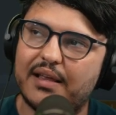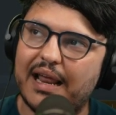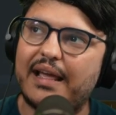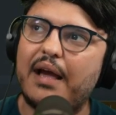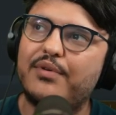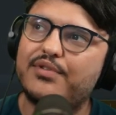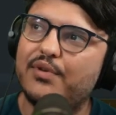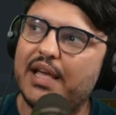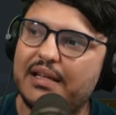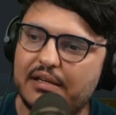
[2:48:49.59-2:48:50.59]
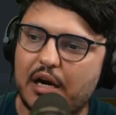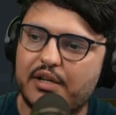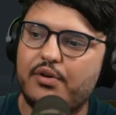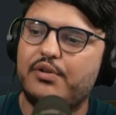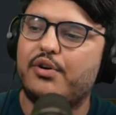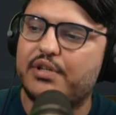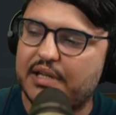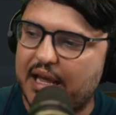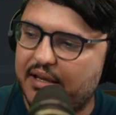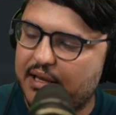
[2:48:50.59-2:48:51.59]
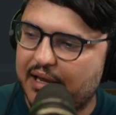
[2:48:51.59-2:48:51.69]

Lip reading: Like, I was looking at an article the other day.